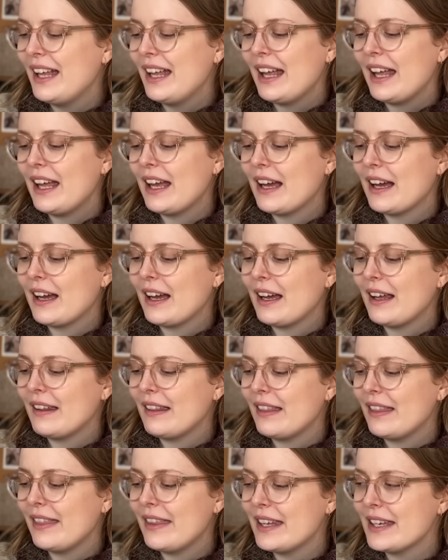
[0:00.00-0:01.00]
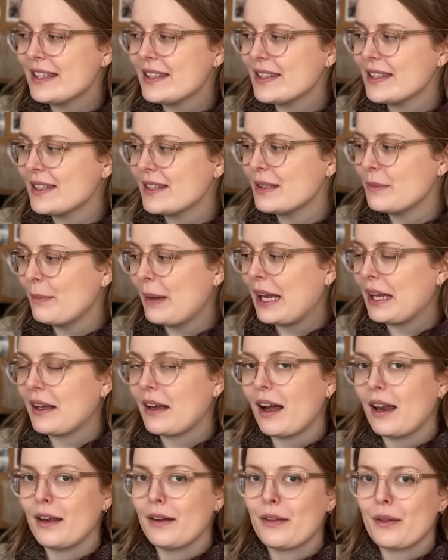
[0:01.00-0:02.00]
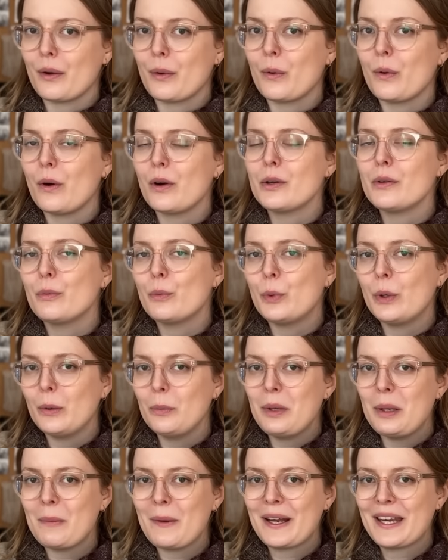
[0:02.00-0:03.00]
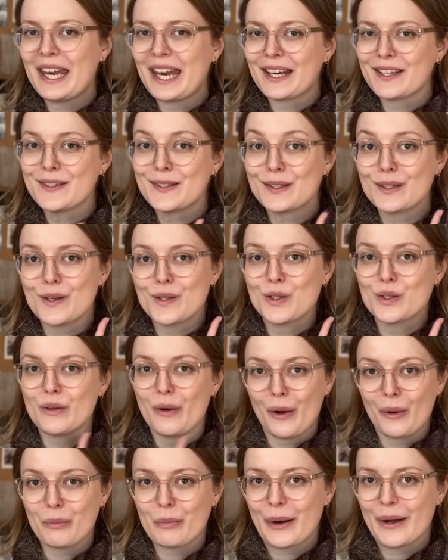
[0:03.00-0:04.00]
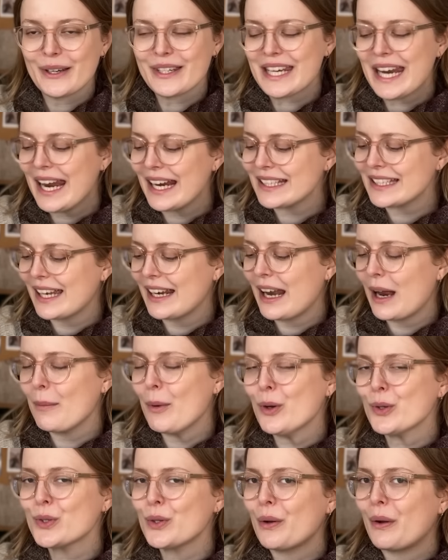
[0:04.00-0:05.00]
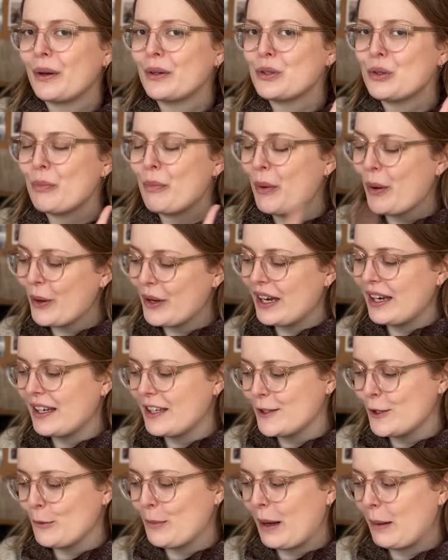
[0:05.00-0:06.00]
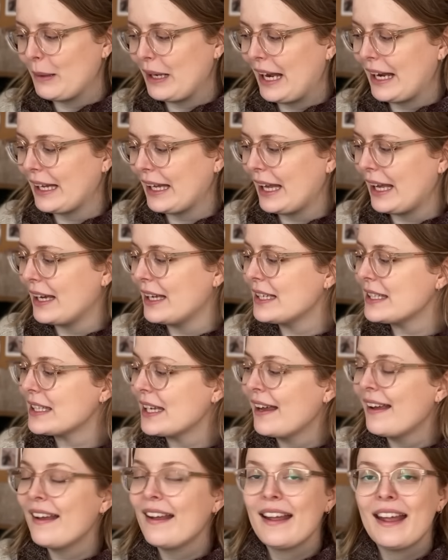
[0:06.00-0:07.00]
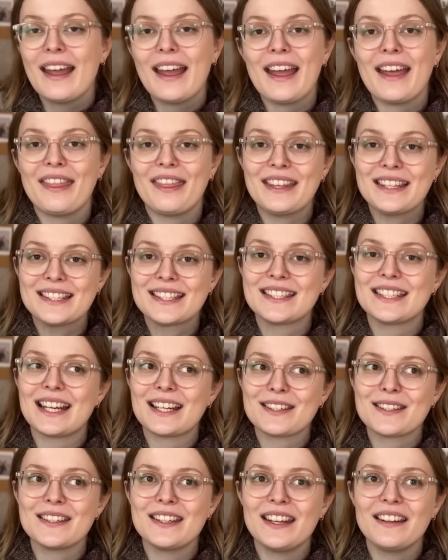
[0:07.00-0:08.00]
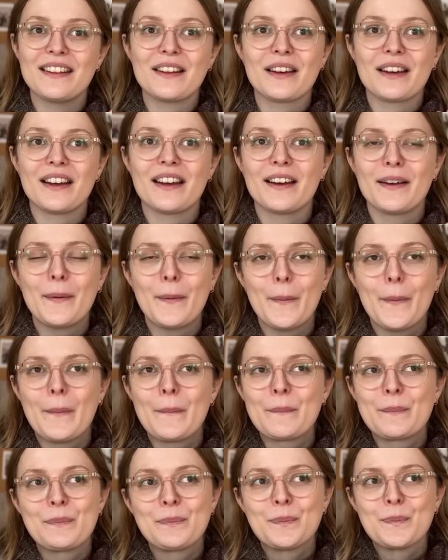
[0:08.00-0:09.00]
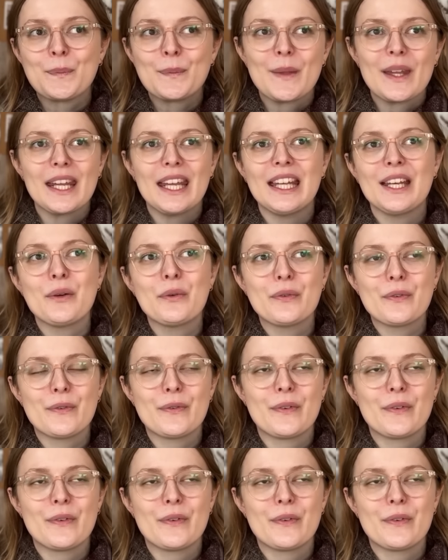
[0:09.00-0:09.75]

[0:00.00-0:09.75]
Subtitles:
This main color though will be my next sock project, and I'm also going to put it into my blanket. And this is actually the kind of